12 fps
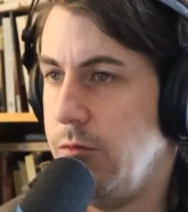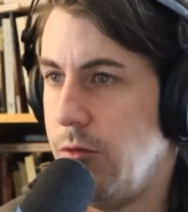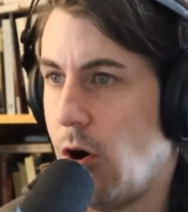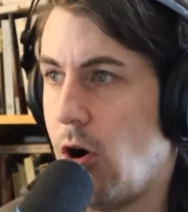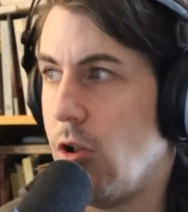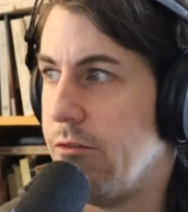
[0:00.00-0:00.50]

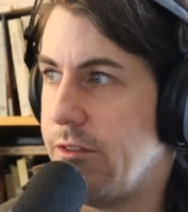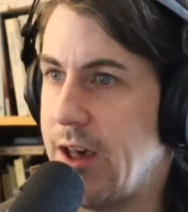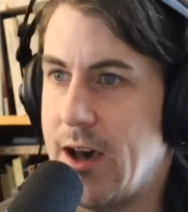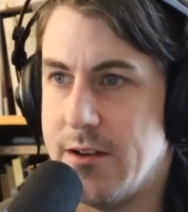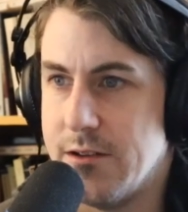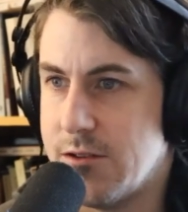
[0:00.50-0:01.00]
All of
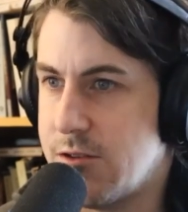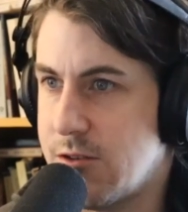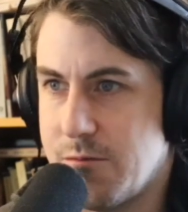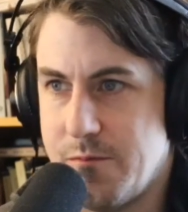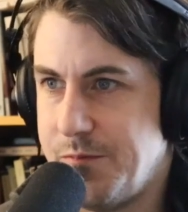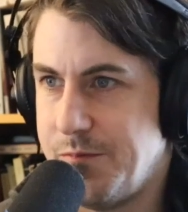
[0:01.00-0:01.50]
that is
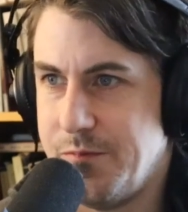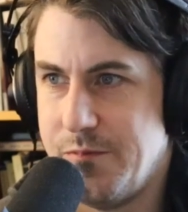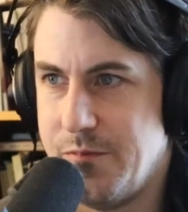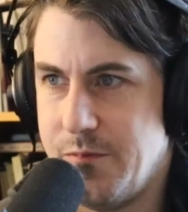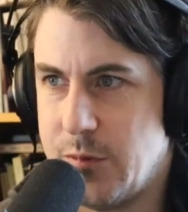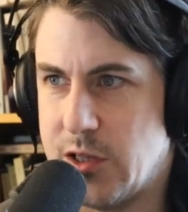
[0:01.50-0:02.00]

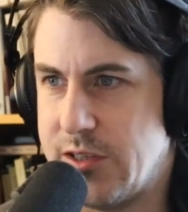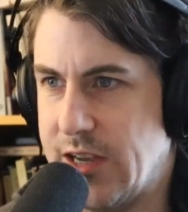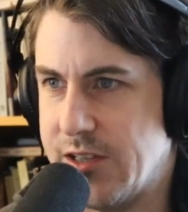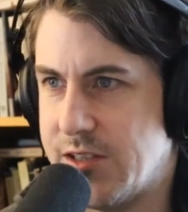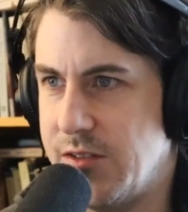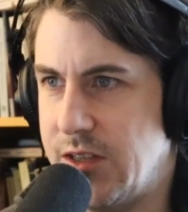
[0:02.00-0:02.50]

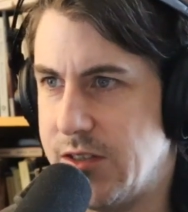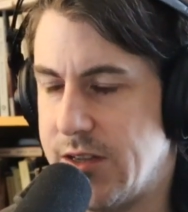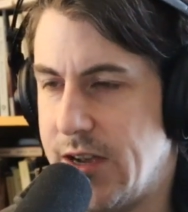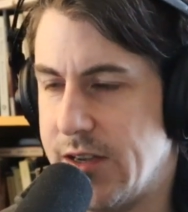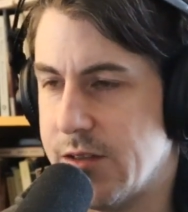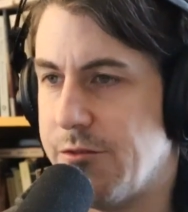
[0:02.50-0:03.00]
contested these
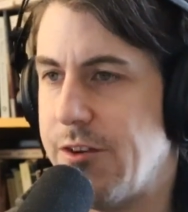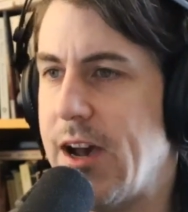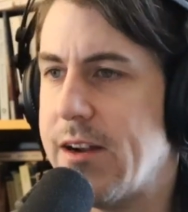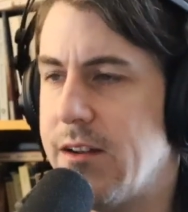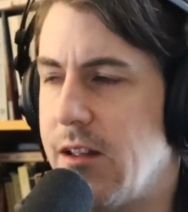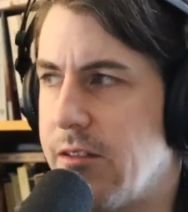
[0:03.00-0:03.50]
days. In
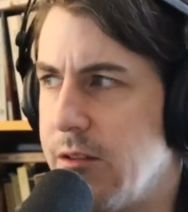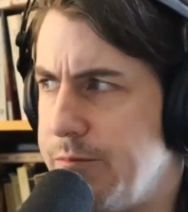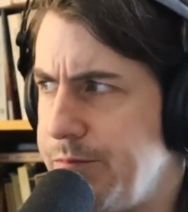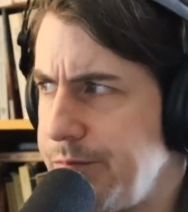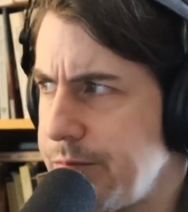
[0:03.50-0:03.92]
fact, Nathan,